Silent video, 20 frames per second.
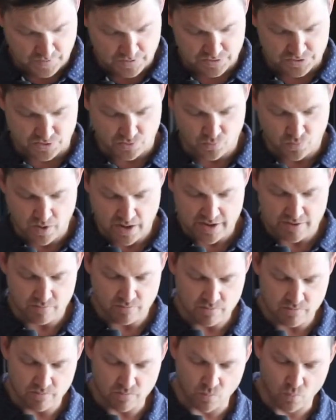So, what
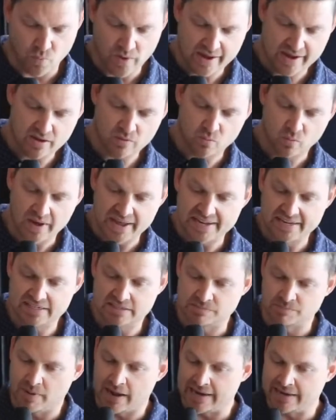wicked
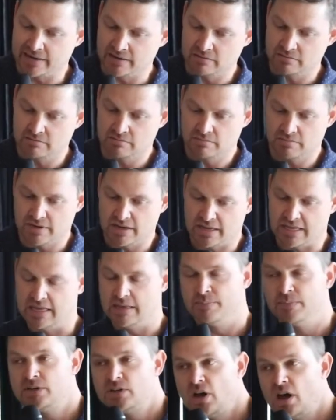ways might
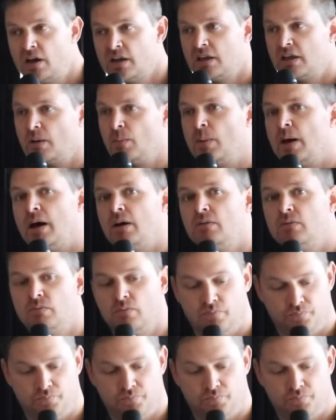he be talking about?